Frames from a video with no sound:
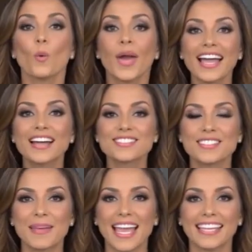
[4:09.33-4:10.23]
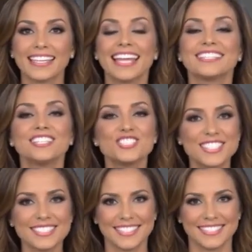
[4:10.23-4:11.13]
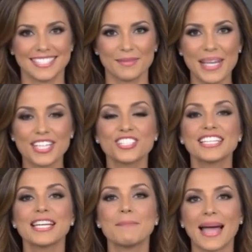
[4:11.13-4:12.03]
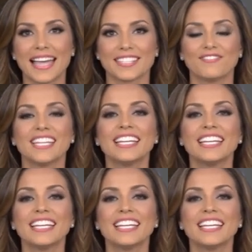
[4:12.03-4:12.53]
Warehouse demand and logistics expansion impact of